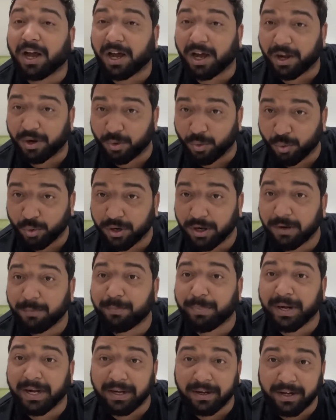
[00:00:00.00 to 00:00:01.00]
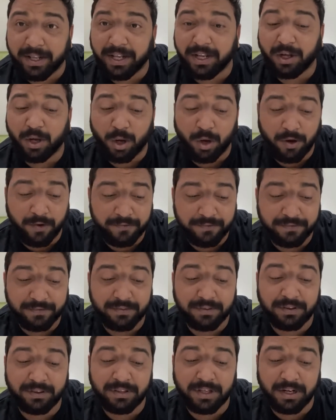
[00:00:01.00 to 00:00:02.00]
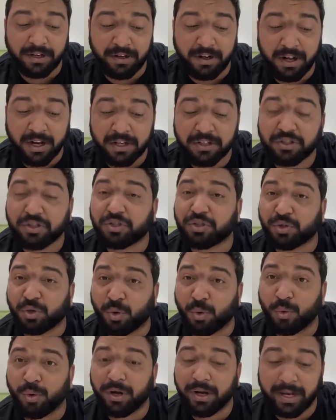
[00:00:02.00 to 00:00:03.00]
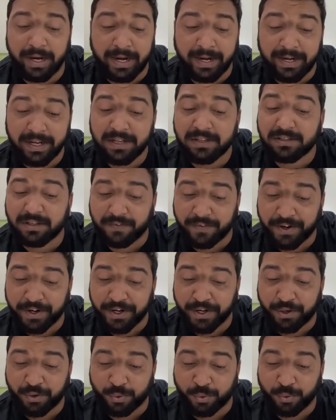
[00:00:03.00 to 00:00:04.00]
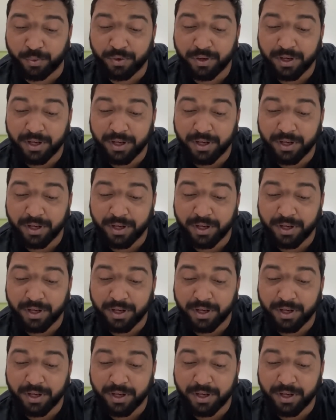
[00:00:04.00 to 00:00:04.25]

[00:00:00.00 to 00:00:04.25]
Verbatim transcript: A rural painting of the Dutch school 1872.